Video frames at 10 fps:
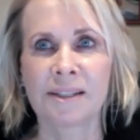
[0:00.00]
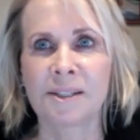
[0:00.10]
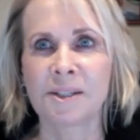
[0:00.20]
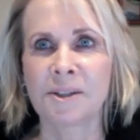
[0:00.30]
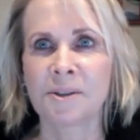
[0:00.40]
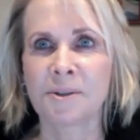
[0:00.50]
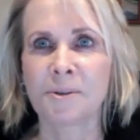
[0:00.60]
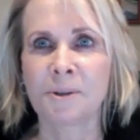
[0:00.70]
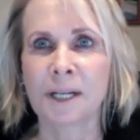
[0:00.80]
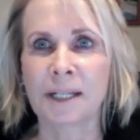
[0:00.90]

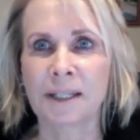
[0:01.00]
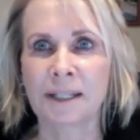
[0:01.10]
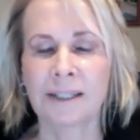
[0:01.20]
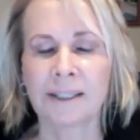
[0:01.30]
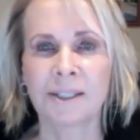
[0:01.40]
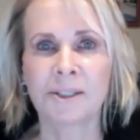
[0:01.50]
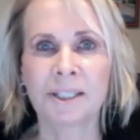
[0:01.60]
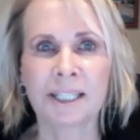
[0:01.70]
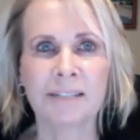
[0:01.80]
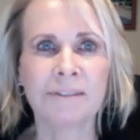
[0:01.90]
So,
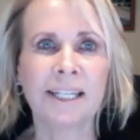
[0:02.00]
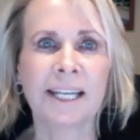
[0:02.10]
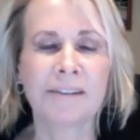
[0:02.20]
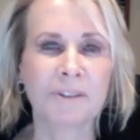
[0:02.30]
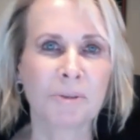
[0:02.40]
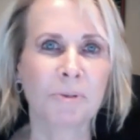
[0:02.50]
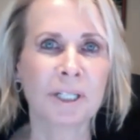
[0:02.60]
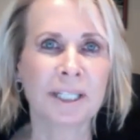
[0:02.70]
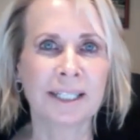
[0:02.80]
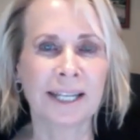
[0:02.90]
good evening,
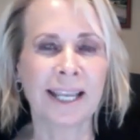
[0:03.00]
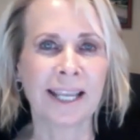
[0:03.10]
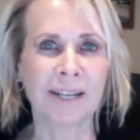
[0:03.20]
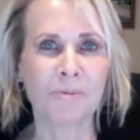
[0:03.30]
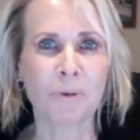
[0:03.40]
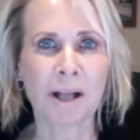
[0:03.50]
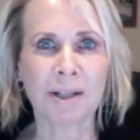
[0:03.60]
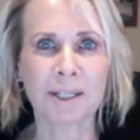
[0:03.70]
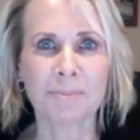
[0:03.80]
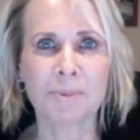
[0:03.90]
everyone, and
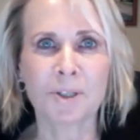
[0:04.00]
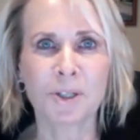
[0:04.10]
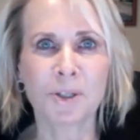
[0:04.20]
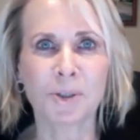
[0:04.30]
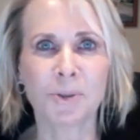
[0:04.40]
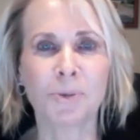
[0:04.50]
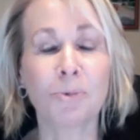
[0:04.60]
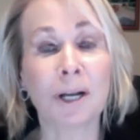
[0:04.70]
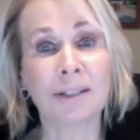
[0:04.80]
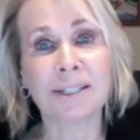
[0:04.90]
welcome to
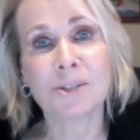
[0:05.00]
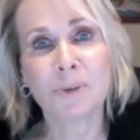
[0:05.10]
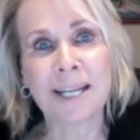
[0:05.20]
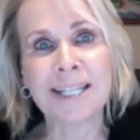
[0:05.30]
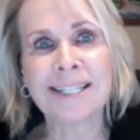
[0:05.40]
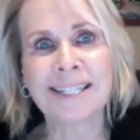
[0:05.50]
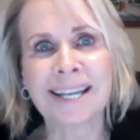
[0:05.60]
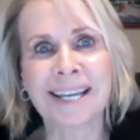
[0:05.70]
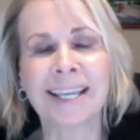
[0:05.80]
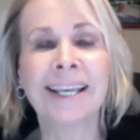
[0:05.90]
Wellness
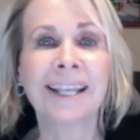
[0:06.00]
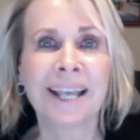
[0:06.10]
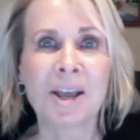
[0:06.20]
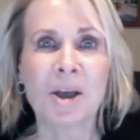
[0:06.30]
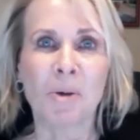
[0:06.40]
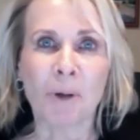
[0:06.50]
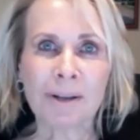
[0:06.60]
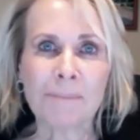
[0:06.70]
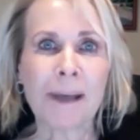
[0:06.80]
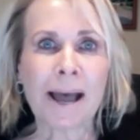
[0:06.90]
Wednesday.
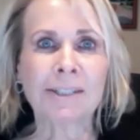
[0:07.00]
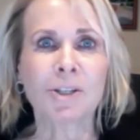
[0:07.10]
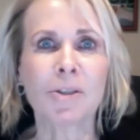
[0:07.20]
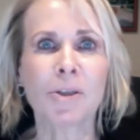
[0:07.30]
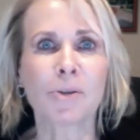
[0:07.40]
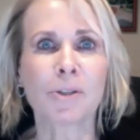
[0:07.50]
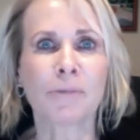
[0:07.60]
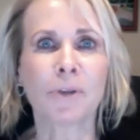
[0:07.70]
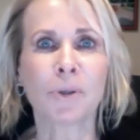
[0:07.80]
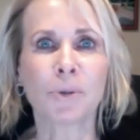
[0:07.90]
Welcome back to those of
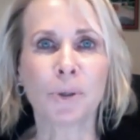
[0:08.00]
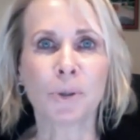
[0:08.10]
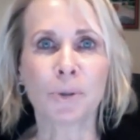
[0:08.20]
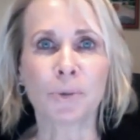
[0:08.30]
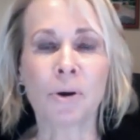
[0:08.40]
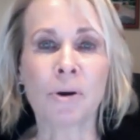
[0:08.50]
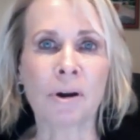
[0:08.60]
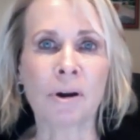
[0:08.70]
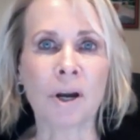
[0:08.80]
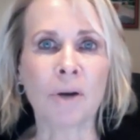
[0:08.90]
you who
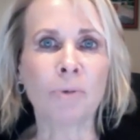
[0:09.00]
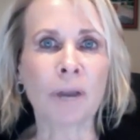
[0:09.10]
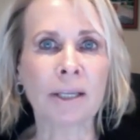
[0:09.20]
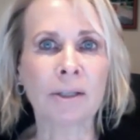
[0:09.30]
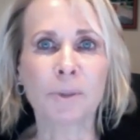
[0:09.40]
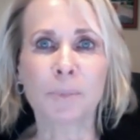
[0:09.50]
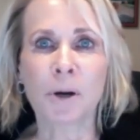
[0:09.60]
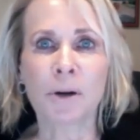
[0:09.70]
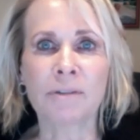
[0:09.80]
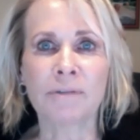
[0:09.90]
are a regular
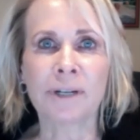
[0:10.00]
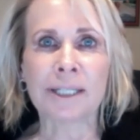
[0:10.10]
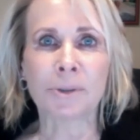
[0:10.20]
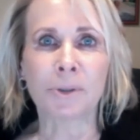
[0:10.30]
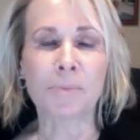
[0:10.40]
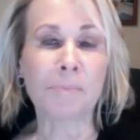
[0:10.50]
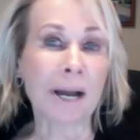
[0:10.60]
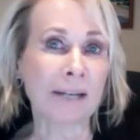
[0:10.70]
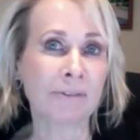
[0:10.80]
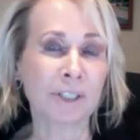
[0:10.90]
part of our
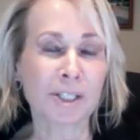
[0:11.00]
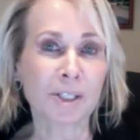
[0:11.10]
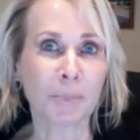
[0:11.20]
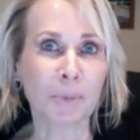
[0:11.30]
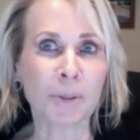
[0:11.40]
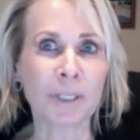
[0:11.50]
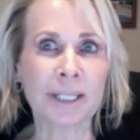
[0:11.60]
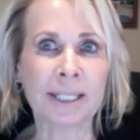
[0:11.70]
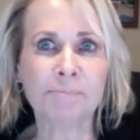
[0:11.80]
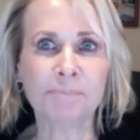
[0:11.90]
mindfulness
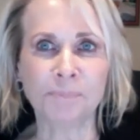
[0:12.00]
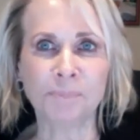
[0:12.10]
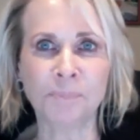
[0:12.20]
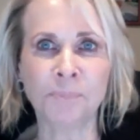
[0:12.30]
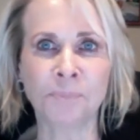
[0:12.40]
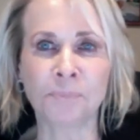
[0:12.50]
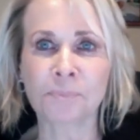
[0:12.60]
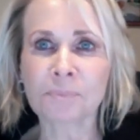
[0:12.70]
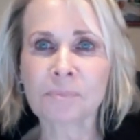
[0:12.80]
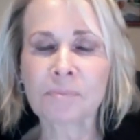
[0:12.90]
community.
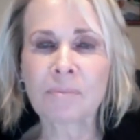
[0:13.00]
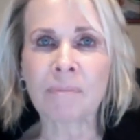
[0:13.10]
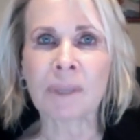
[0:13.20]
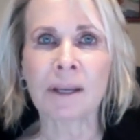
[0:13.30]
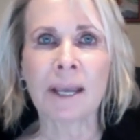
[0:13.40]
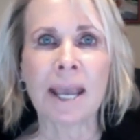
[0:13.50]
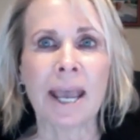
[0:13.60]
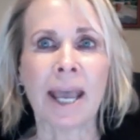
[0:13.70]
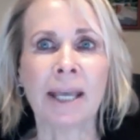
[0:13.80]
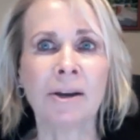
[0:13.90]

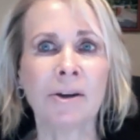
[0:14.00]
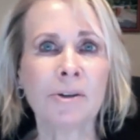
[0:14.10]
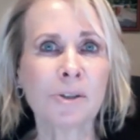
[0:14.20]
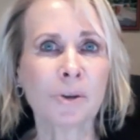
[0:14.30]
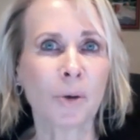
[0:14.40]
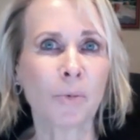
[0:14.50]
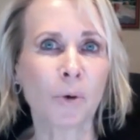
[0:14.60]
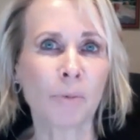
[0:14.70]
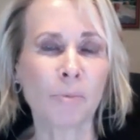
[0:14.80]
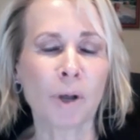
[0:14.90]
And also a
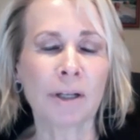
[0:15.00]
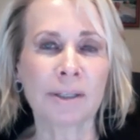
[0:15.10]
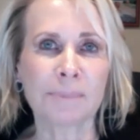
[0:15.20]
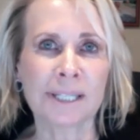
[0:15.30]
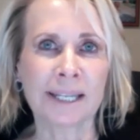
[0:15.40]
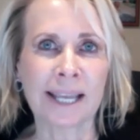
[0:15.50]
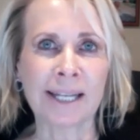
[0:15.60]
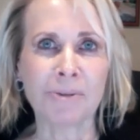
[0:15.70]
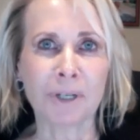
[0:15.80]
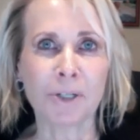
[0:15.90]
warm welcome to
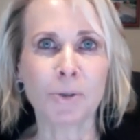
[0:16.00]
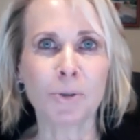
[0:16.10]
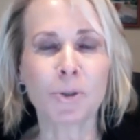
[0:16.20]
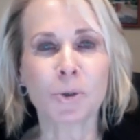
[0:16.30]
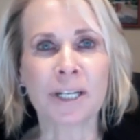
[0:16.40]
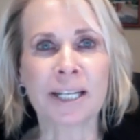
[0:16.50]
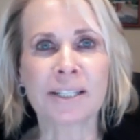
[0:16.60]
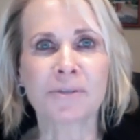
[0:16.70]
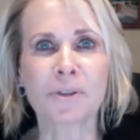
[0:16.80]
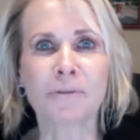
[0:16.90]
anyone who's joining
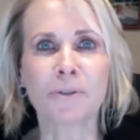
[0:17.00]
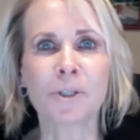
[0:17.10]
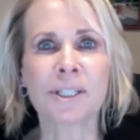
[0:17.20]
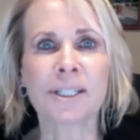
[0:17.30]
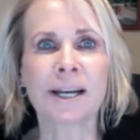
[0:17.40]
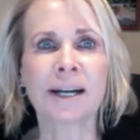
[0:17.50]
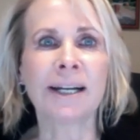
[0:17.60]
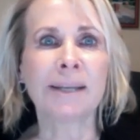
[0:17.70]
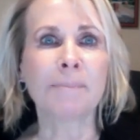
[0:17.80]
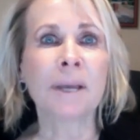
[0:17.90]
us for the first
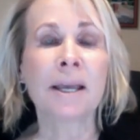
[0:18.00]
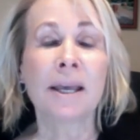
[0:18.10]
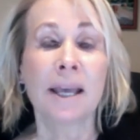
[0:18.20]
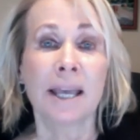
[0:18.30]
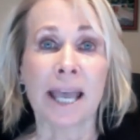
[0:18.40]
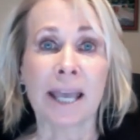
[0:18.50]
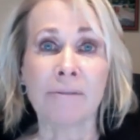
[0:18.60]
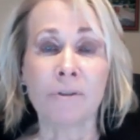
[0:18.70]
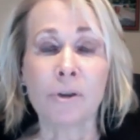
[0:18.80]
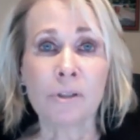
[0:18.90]
time. And
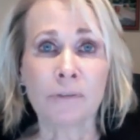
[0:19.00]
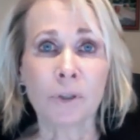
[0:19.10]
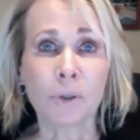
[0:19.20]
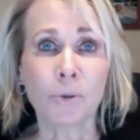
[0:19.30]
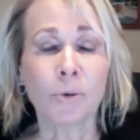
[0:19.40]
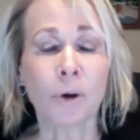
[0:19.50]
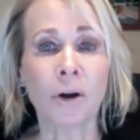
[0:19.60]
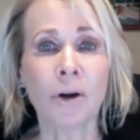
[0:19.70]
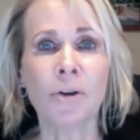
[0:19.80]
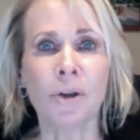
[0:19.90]
for those of you who
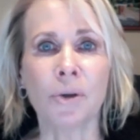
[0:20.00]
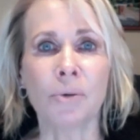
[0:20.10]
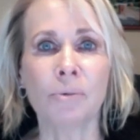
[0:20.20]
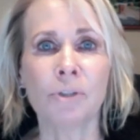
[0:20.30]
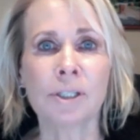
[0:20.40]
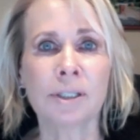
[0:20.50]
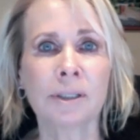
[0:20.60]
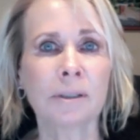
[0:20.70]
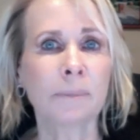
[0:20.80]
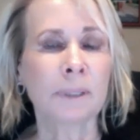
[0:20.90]
are new, just a
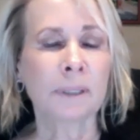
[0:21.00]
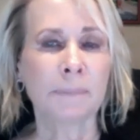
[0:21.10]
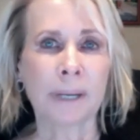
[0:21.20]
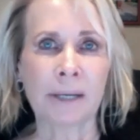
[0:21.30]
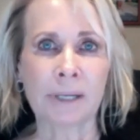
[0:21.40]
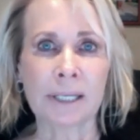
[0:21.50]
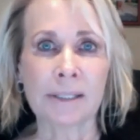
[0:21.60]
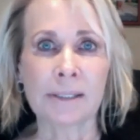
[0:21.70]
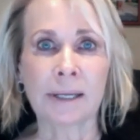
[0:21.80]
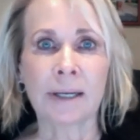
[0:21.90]
little bit about
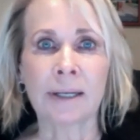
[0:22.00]
us.